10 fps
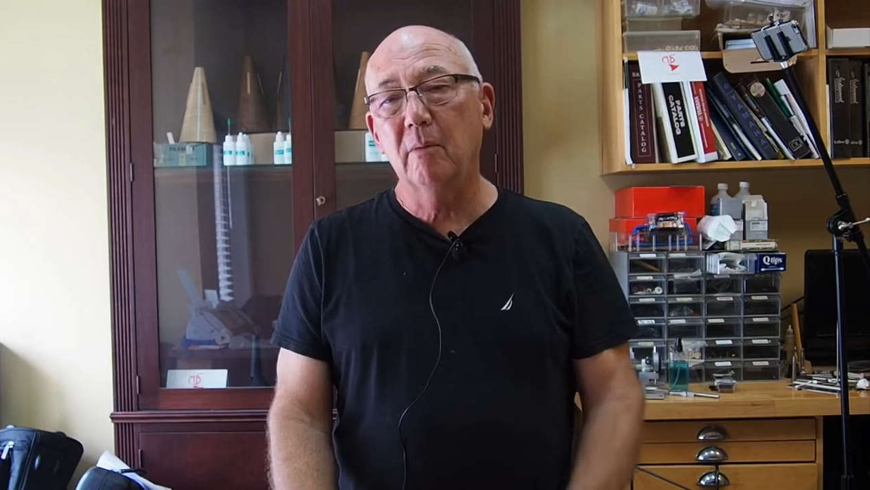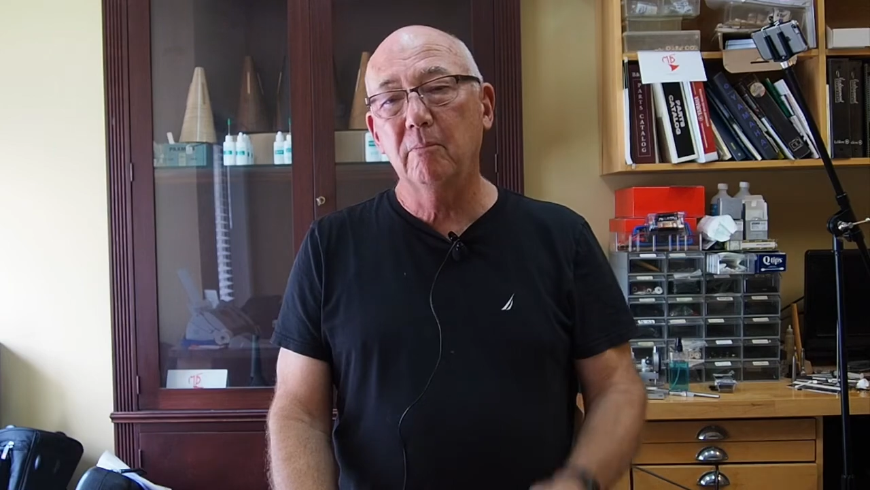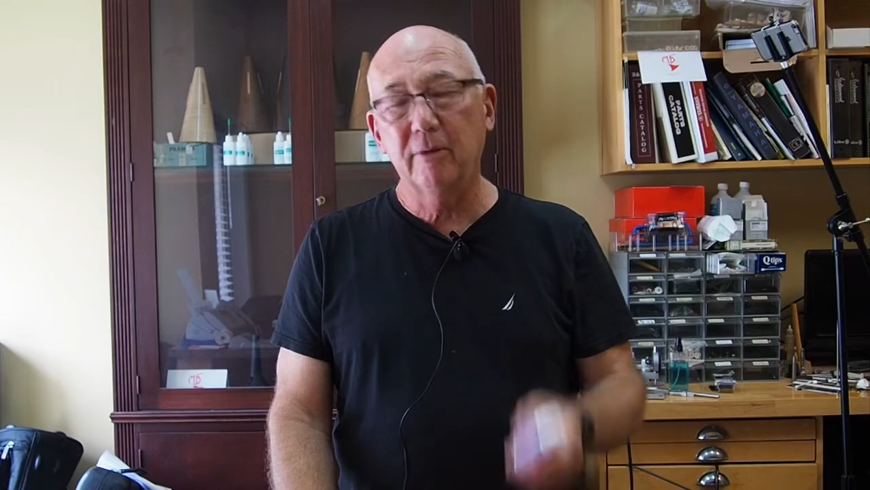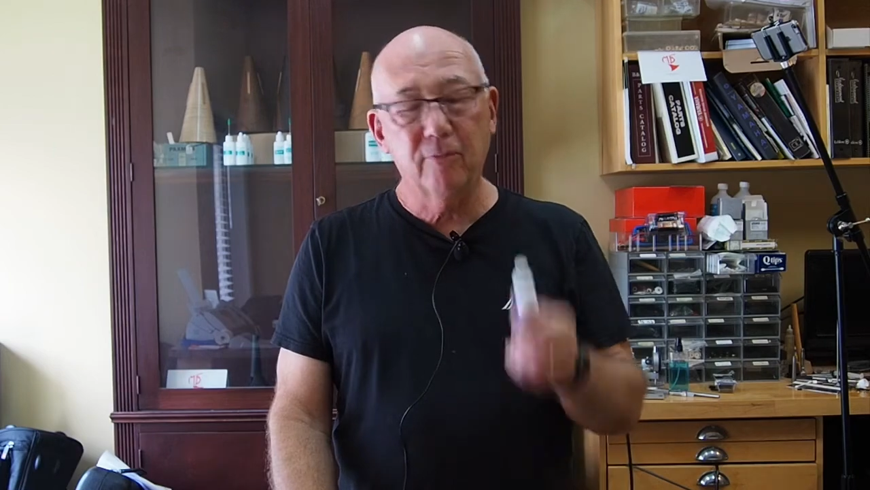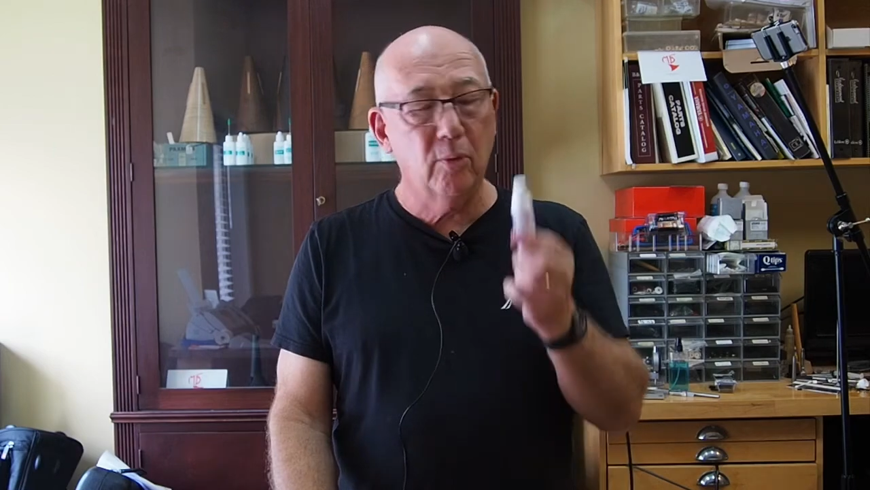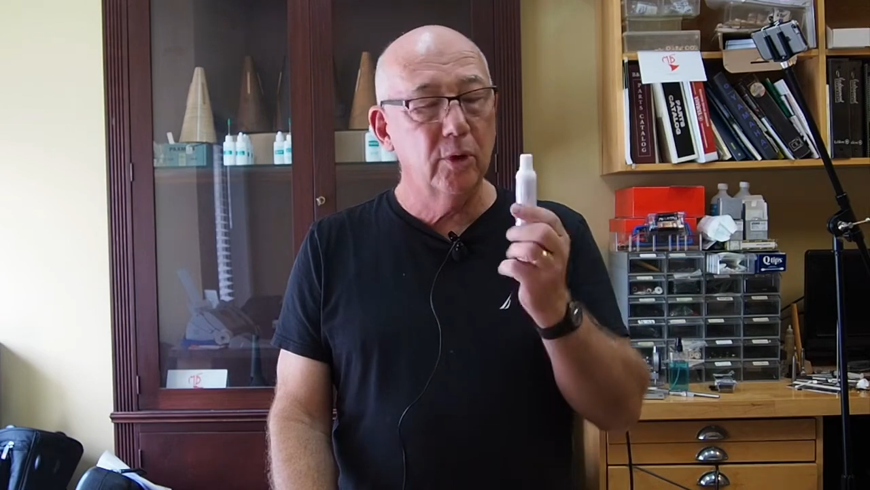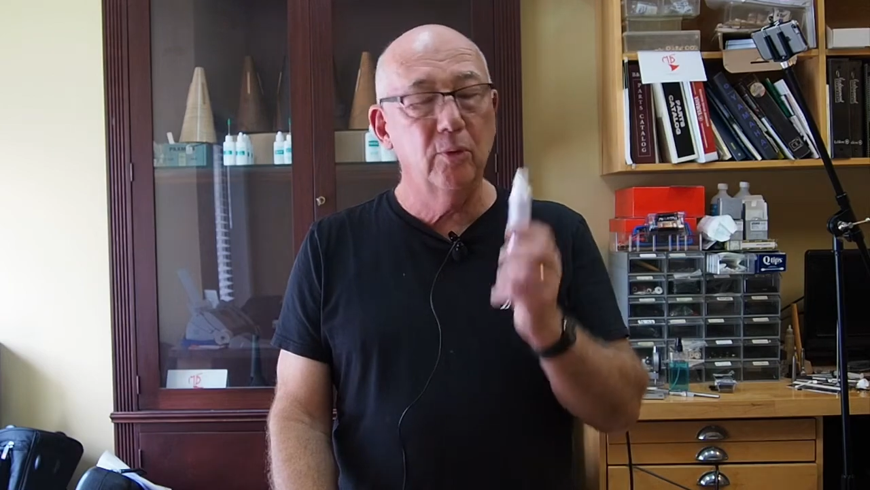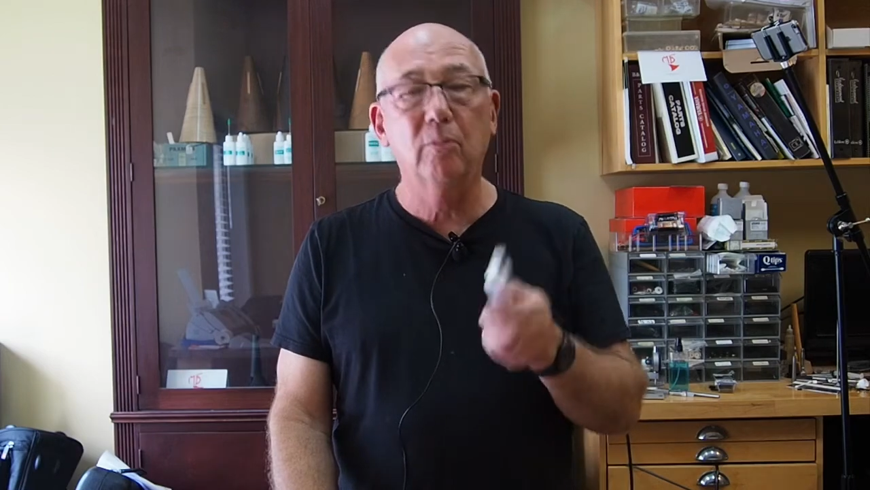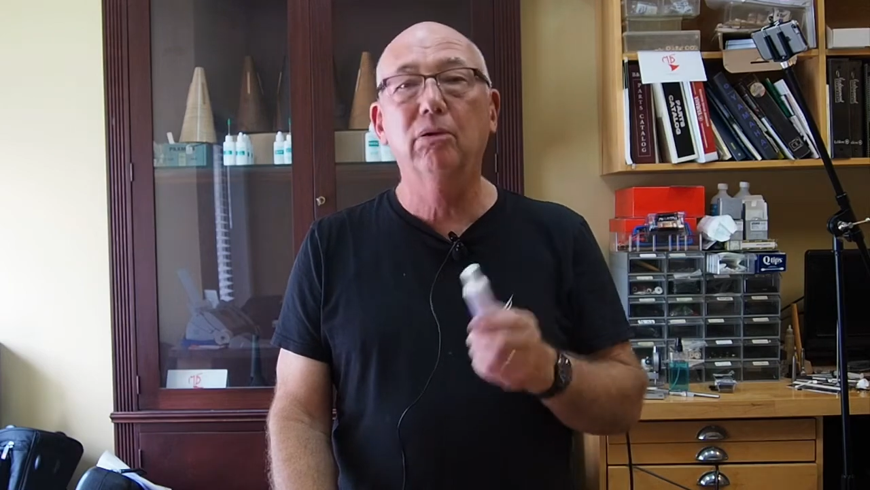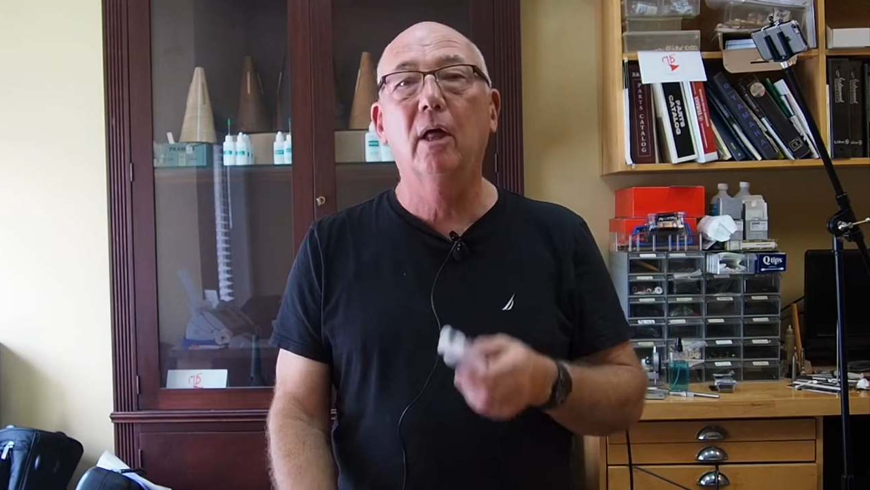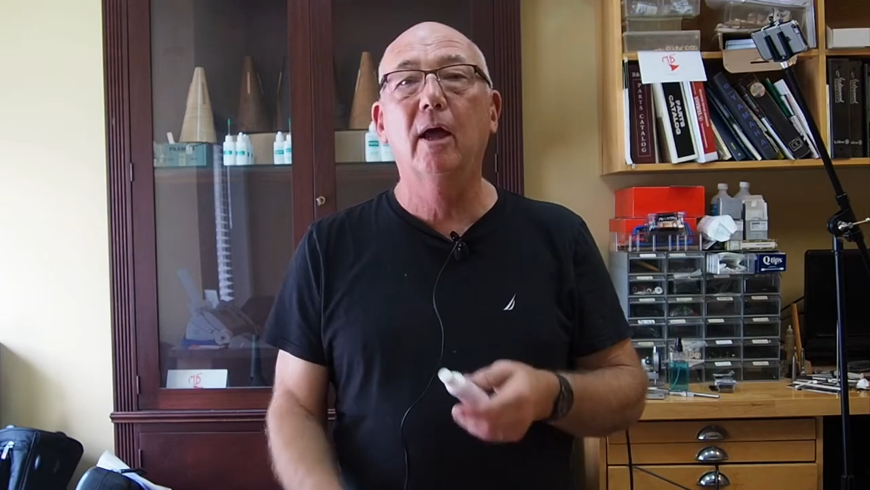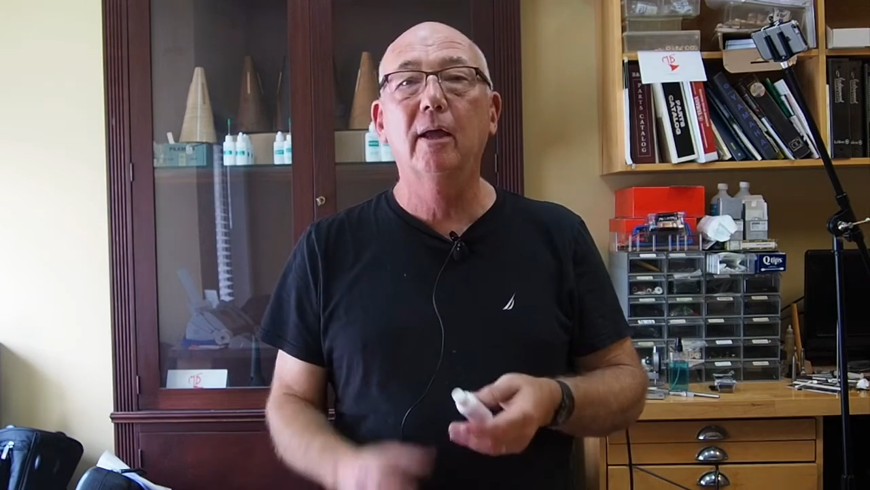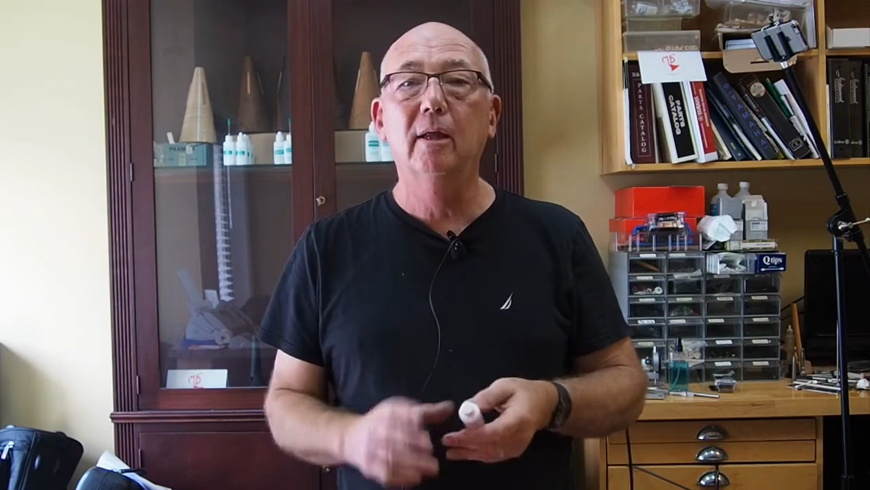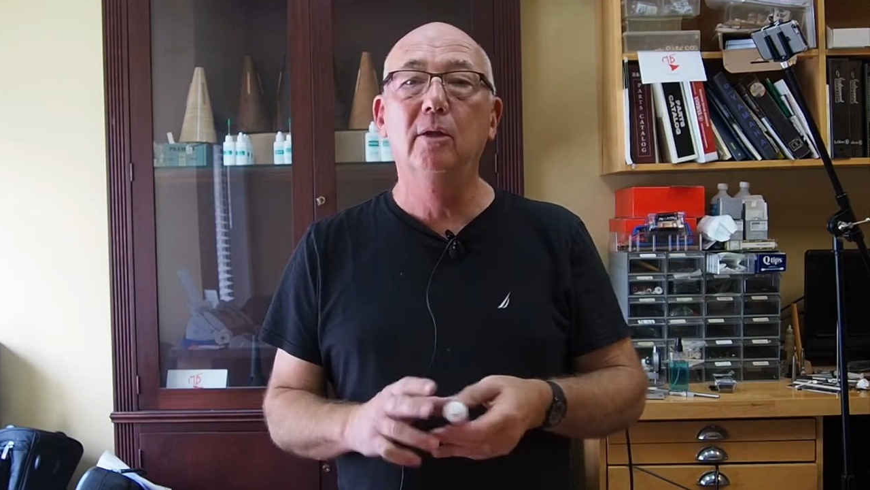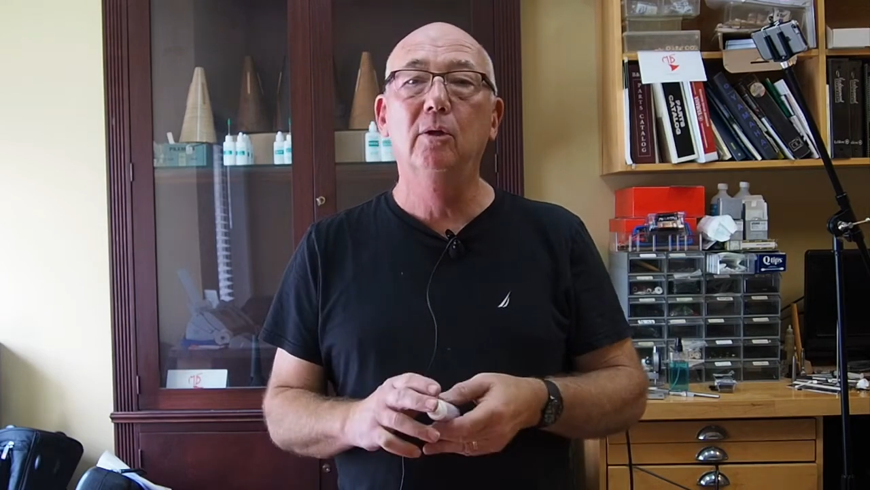Before you apply
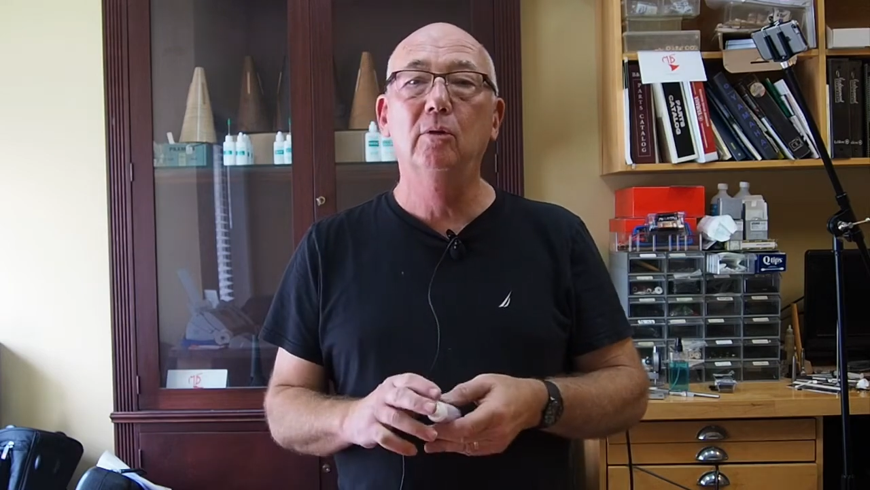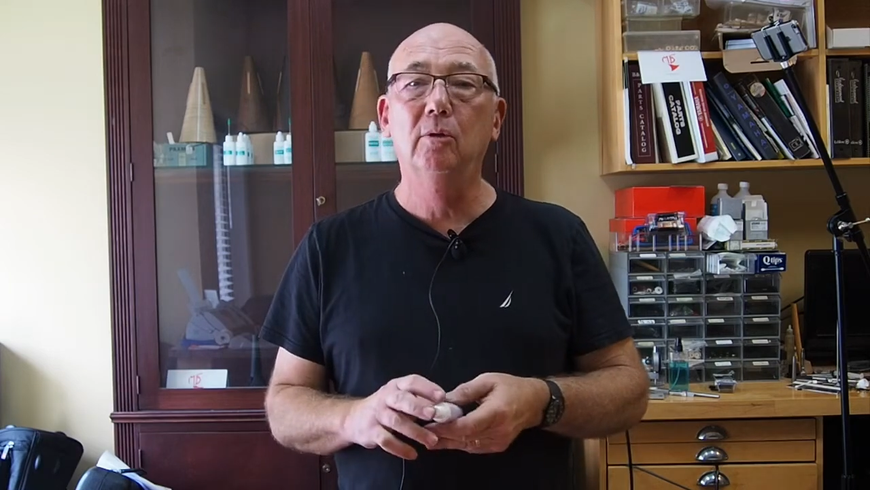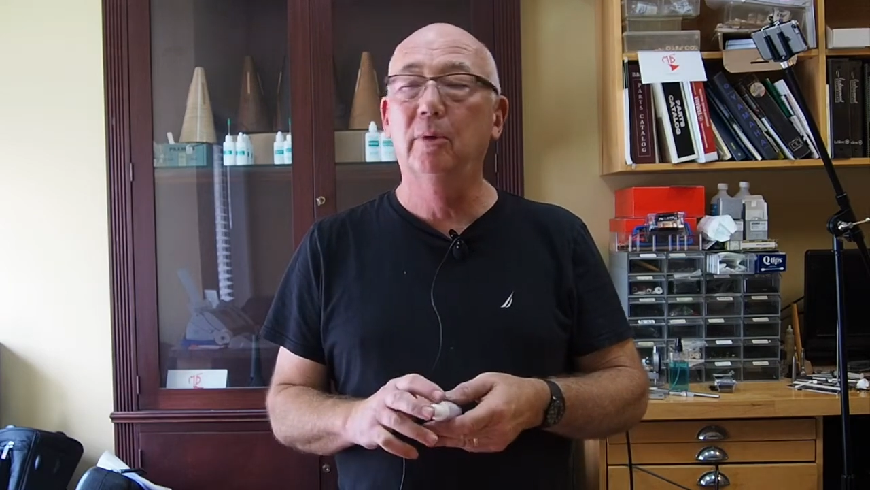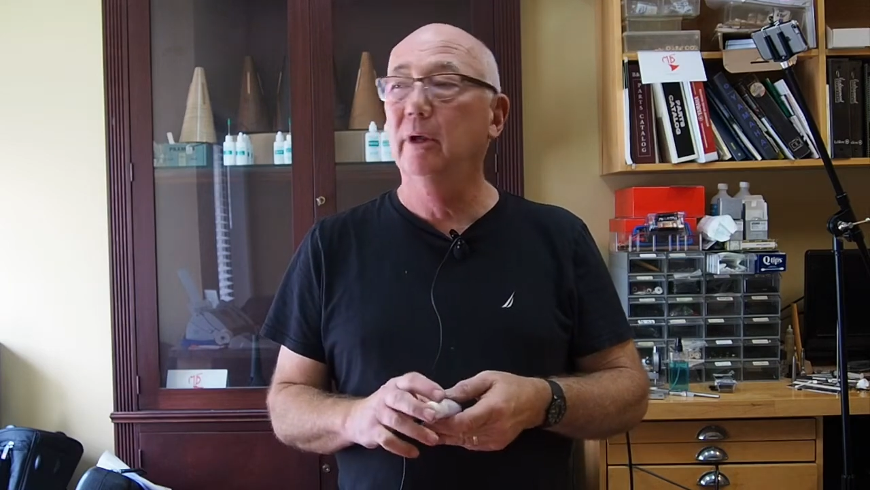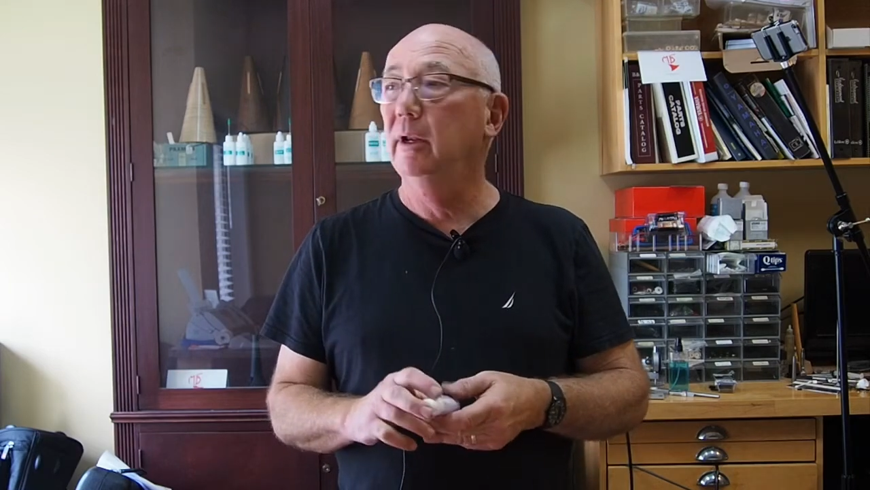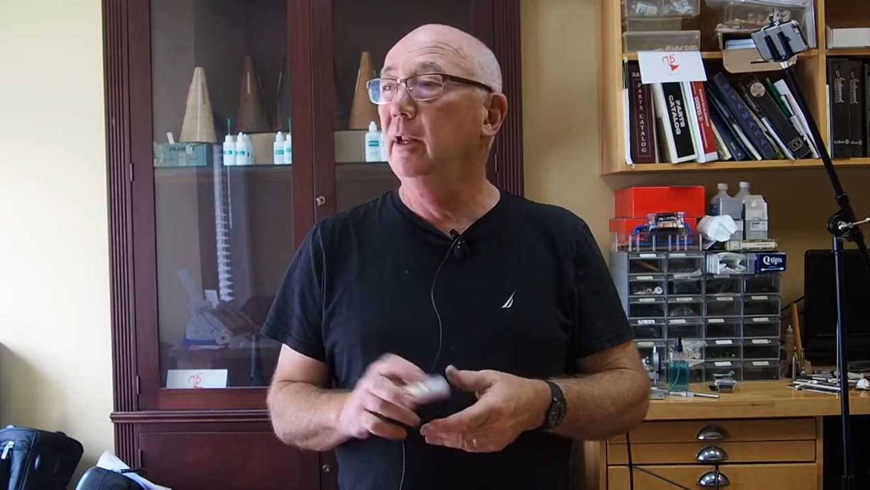new lubricant.